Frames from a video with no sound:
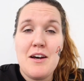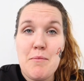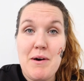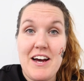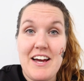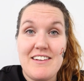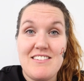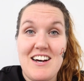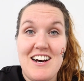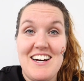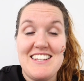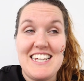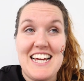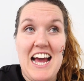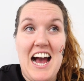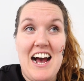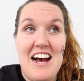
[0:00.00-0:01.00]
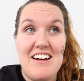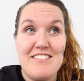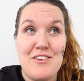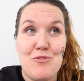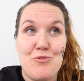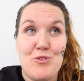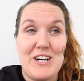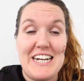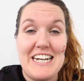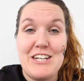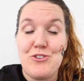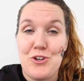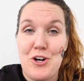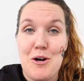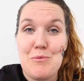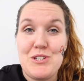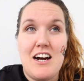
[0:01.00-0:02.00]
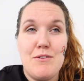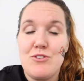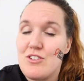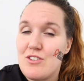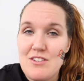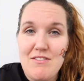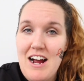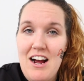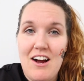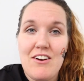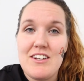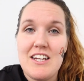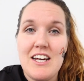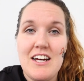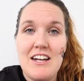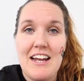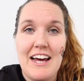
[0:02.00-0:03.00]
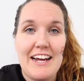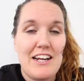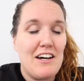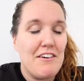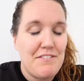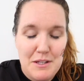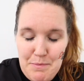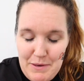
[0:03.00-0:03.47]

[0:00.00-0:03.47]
My anxiety has really dropped. I'm just around like lovely